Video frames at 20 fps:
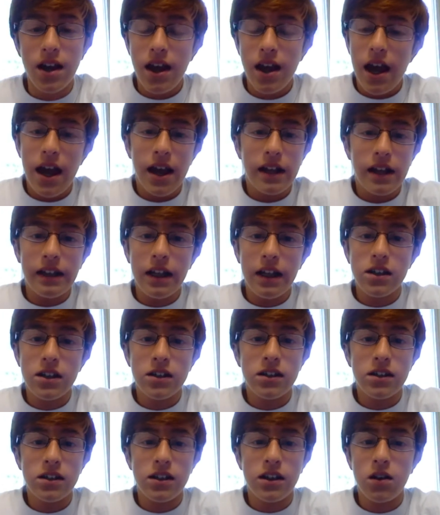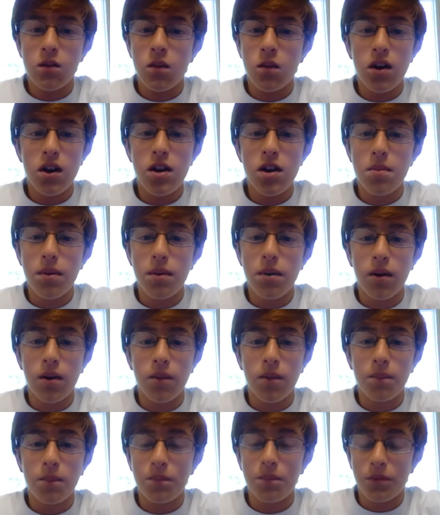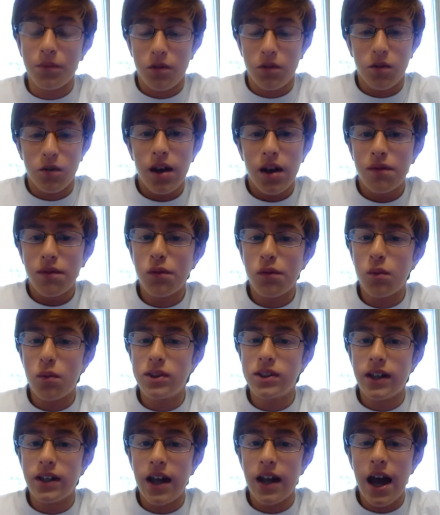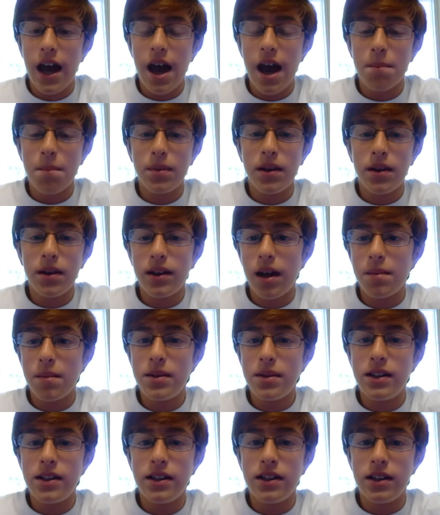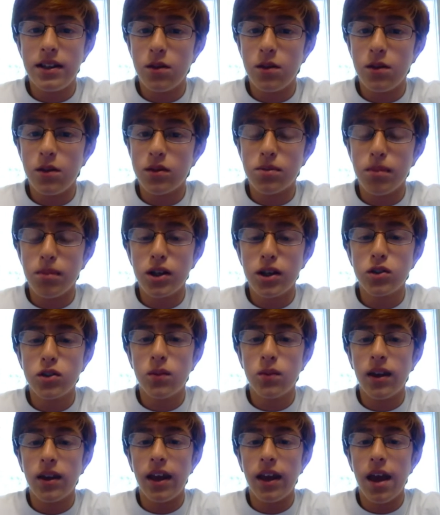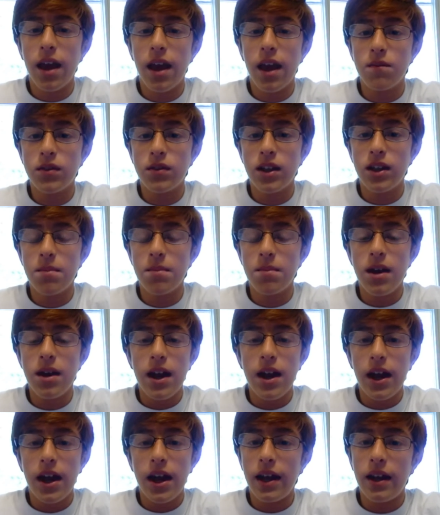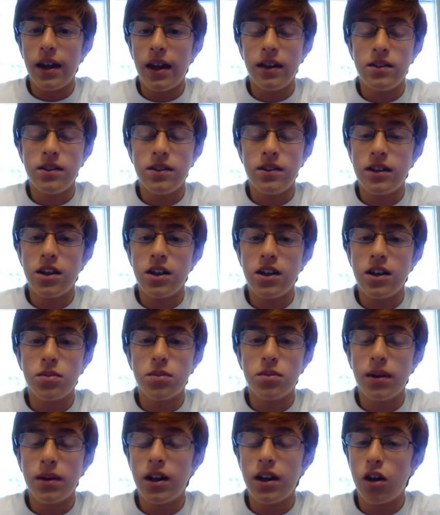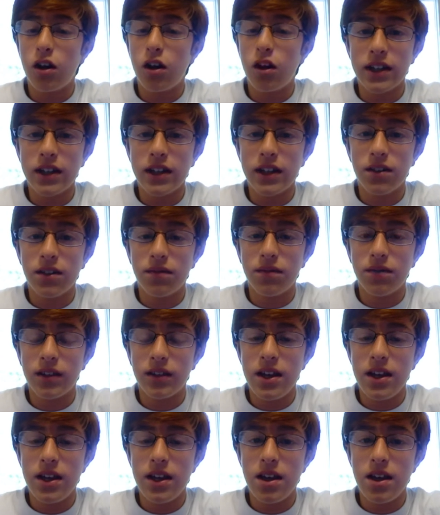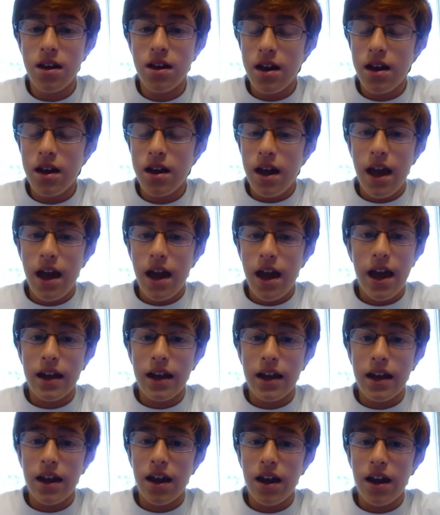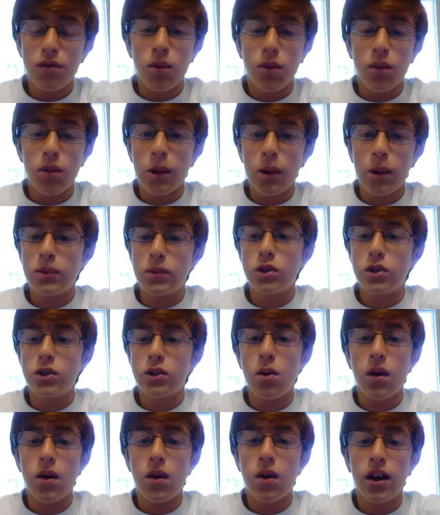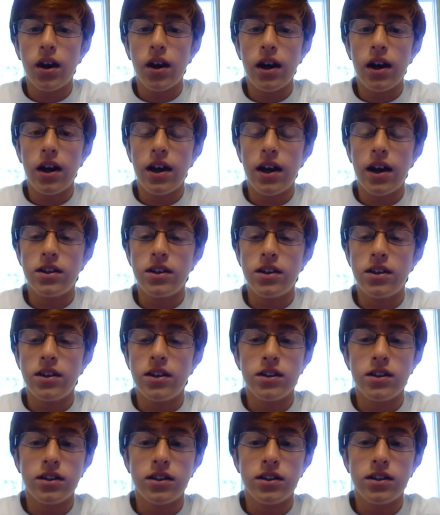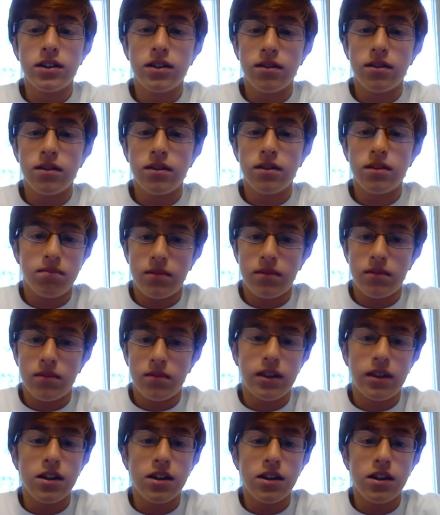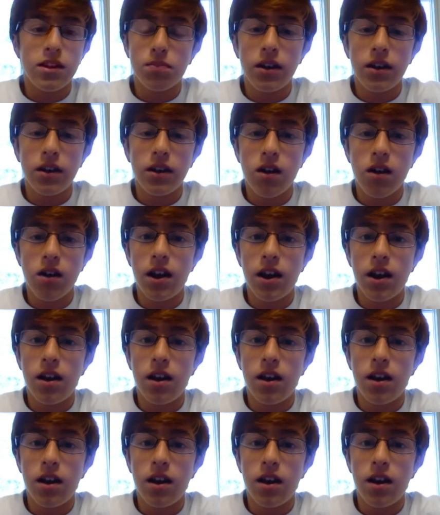and they just didn't worry about whatever was going to happen. I mean, it was a must-win game for them and they just played aggressively and everyone was scoring and just they just played great.